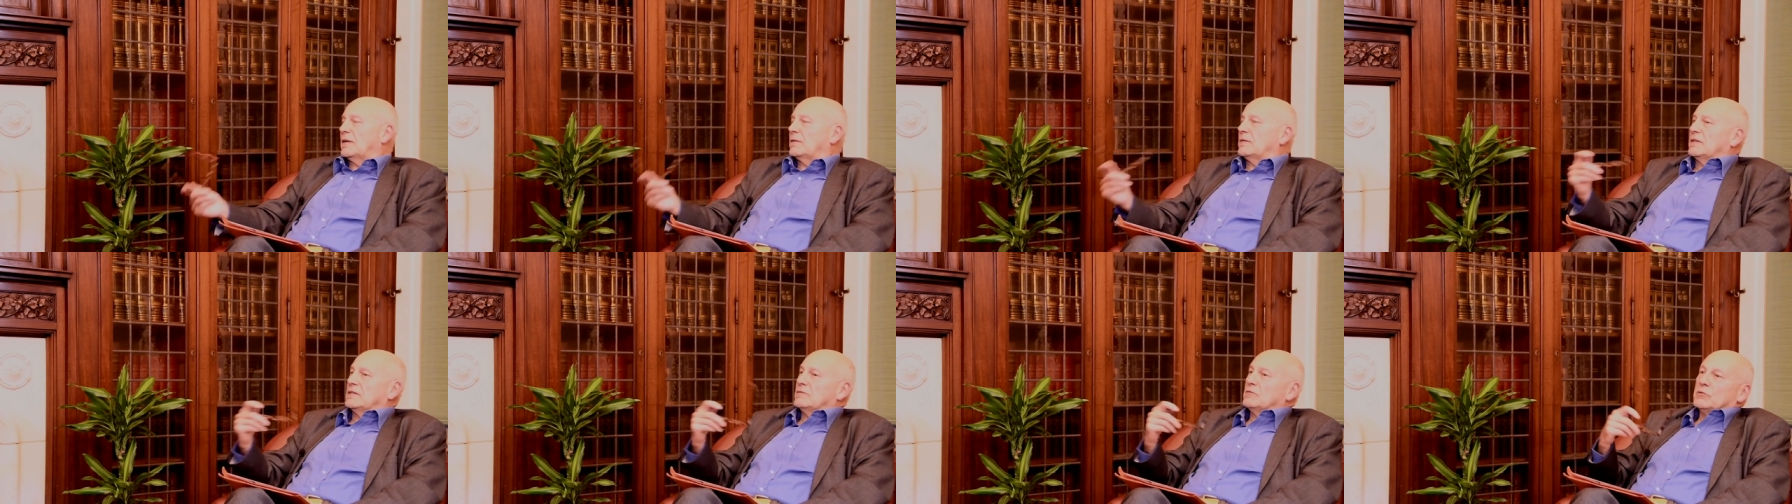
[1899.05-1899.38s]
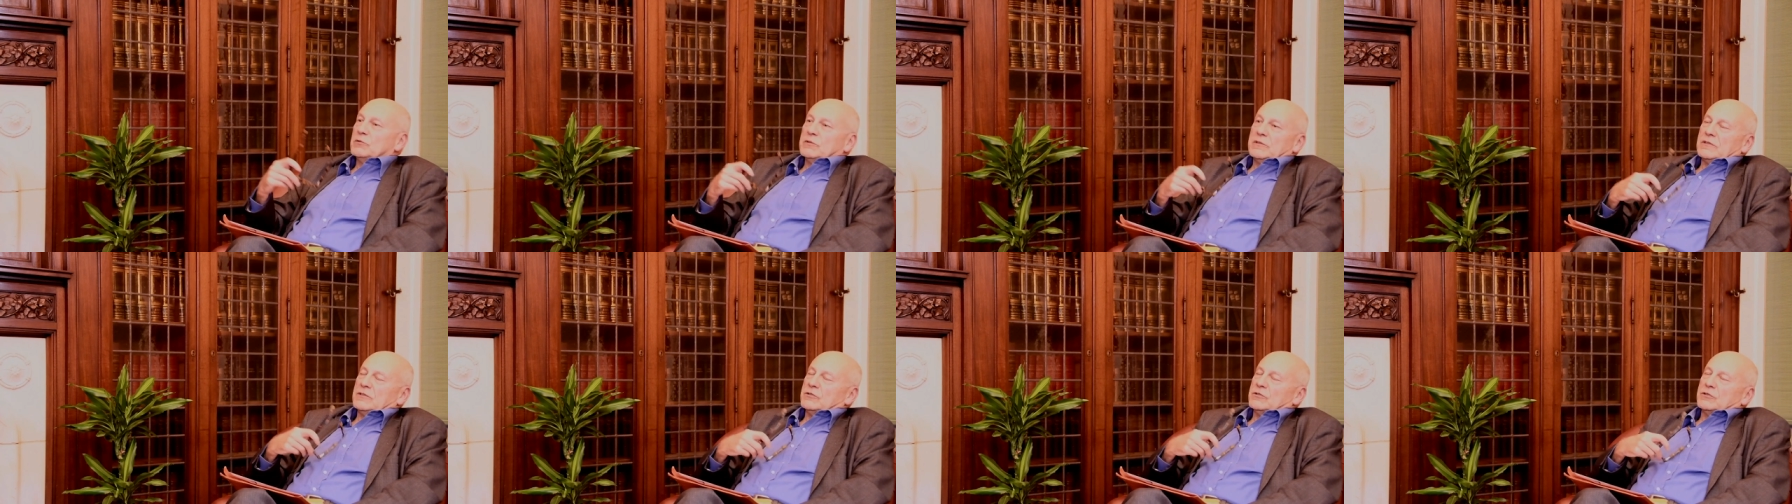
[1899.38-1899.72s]
Uh,
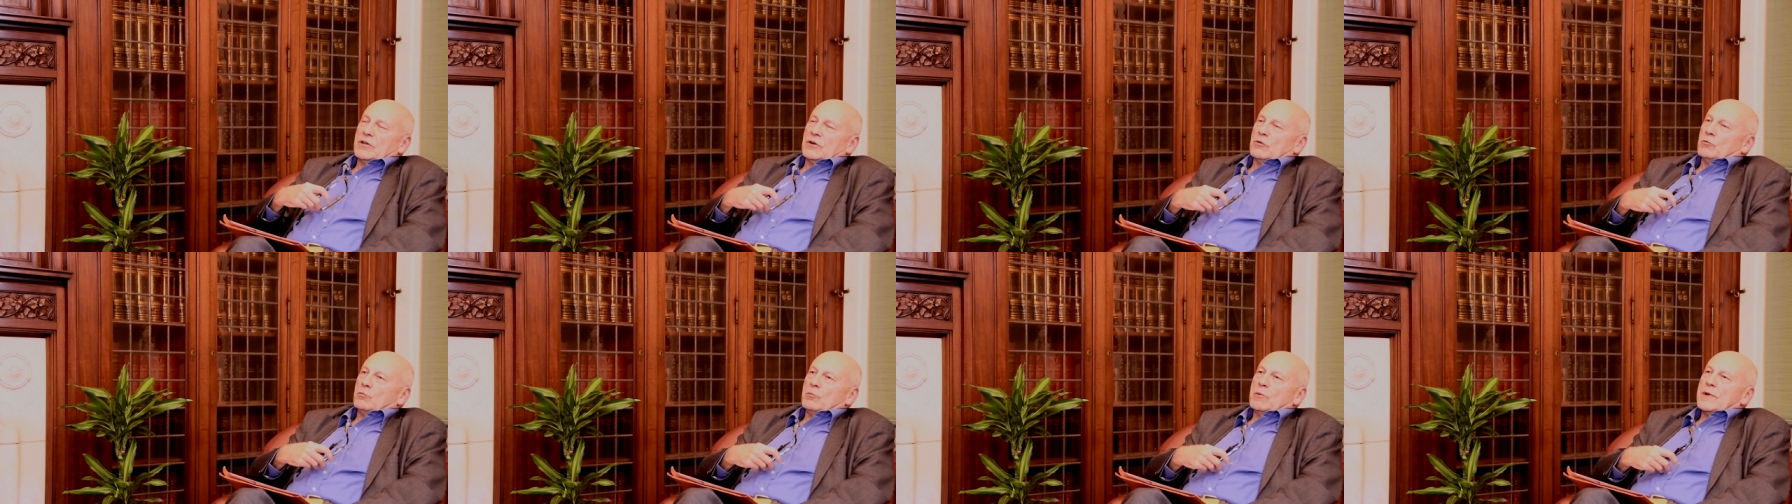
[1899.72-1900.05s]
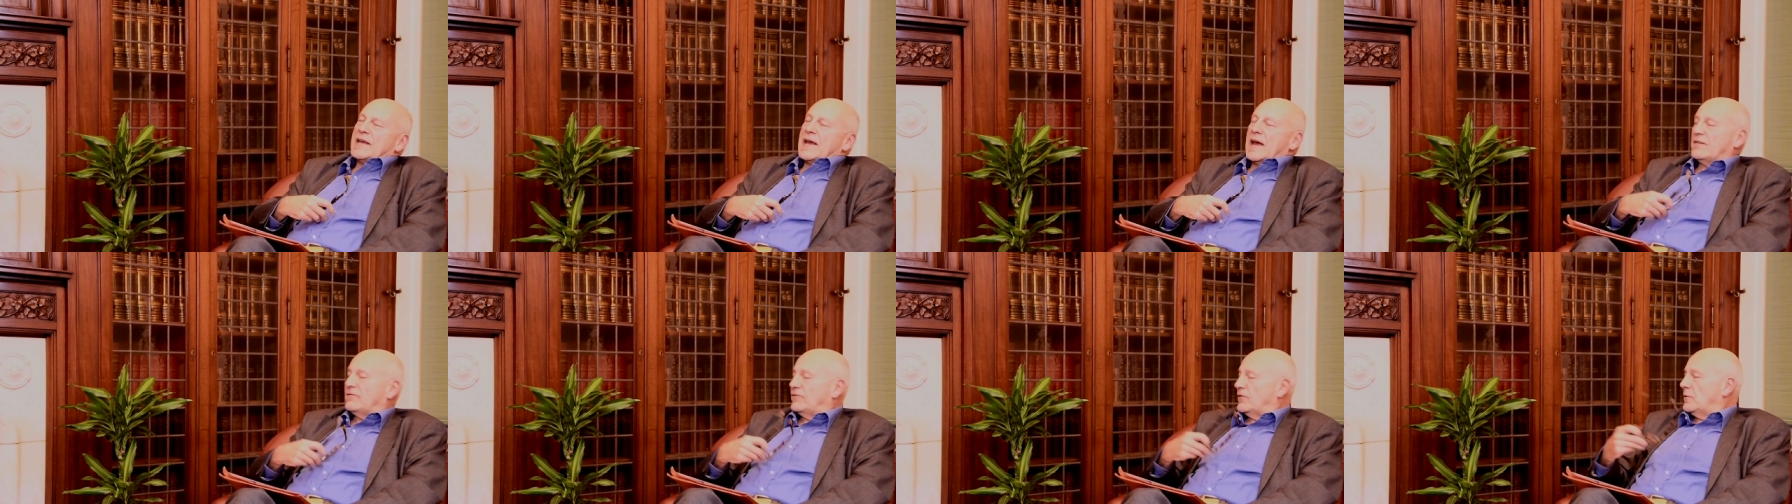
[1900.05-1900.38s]
you know, we
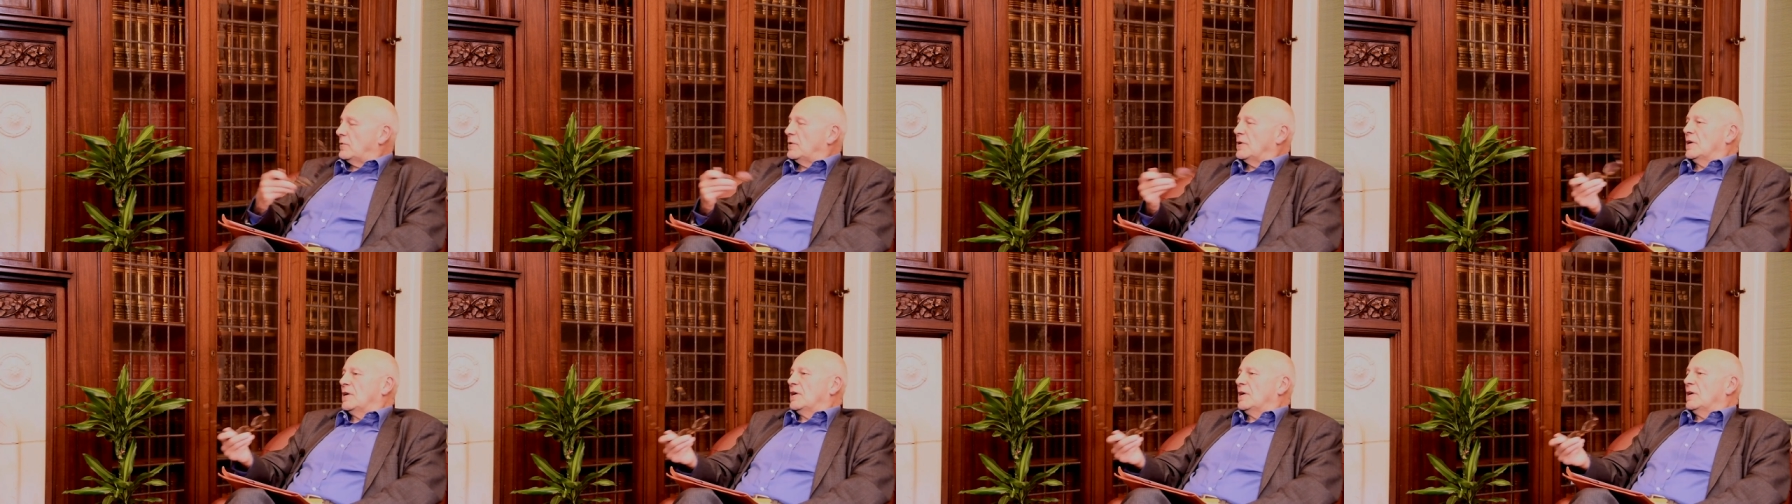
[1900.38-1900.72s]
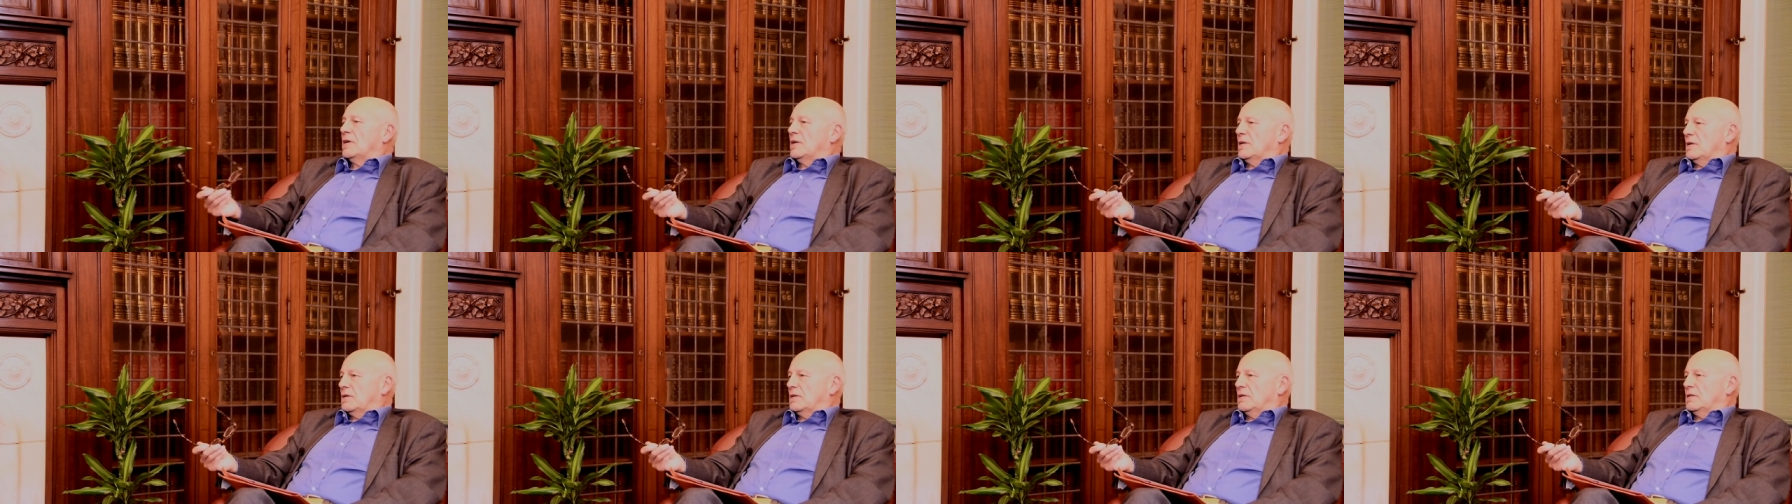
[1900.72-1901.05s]
have a,
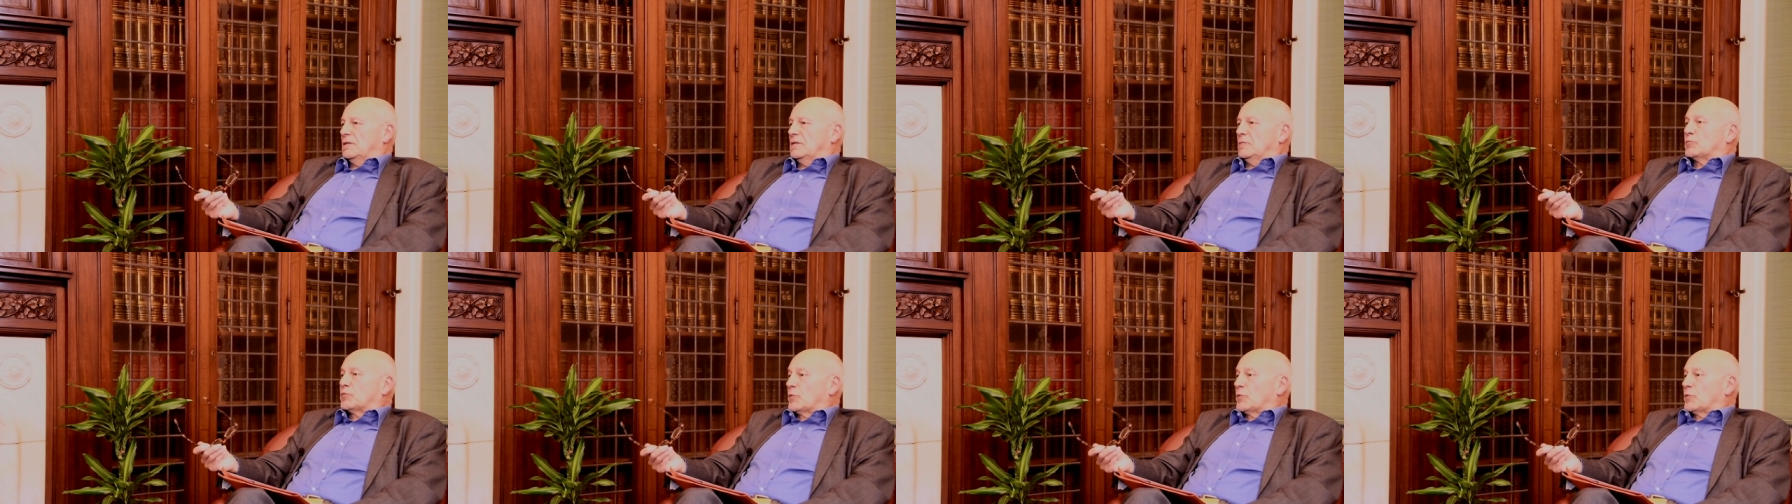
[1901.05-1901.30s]
uh,